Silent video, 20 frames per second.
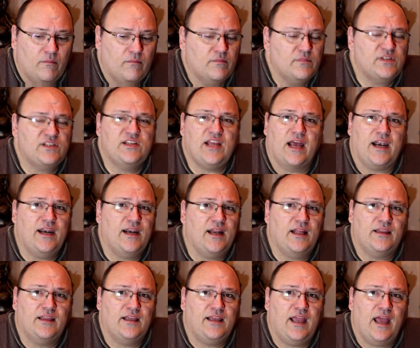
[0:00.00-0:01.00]
Said it
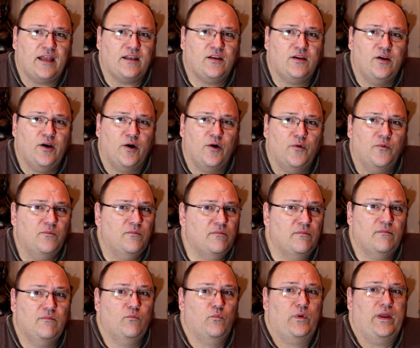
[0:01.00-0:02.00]
at the get-go.
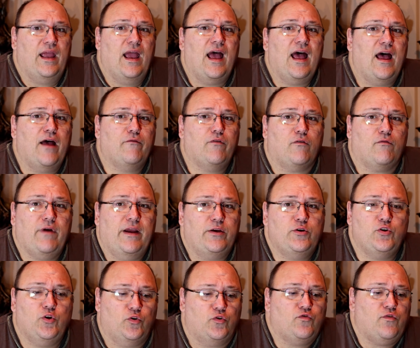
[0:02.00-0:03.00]
We have a
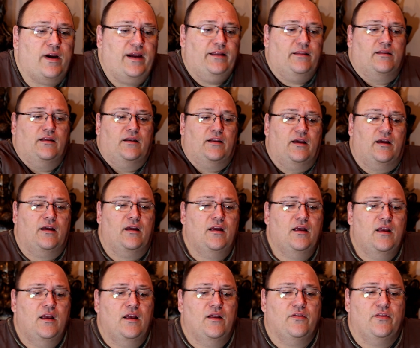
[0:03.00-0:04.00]
racial trait that
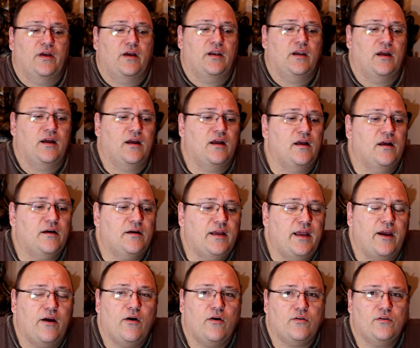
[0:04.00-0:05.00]
a
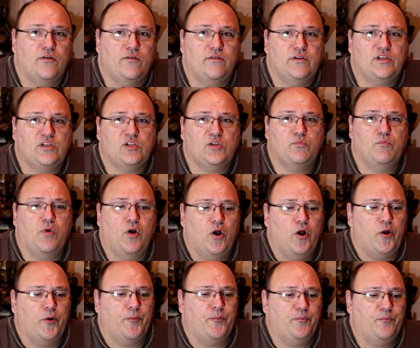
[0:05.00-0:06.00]
character is small.